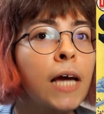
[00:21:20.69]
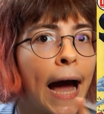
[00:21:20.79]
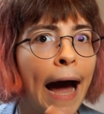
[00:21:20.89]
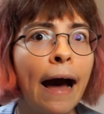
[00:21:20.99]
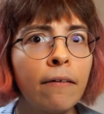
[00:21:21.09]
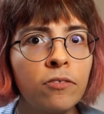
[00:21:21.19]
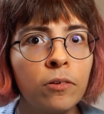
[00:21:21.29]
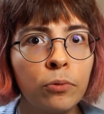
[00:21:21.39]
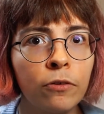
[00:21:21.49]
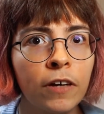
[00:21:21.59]
Have
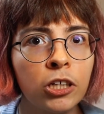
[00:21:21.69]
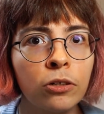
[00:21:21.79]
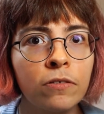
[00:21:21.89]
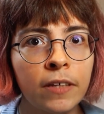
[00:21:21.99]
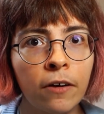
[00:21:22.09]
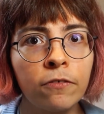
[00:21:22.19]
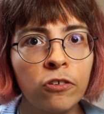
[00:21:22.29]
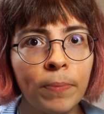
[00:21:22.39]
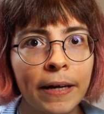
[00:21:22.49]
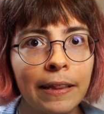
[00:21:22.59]
some professional
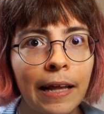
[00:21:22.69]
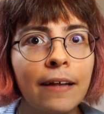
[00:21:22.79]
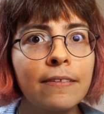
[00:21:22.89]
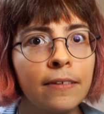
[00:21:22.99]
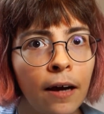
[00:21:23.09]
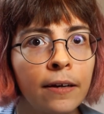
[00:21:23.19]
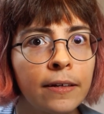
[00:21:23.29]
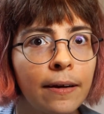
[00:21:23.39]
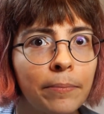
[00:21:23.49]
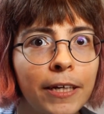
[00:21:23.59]
self-respect, lads. God
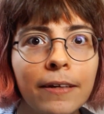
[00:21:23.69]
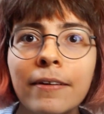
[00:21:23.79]
damn it.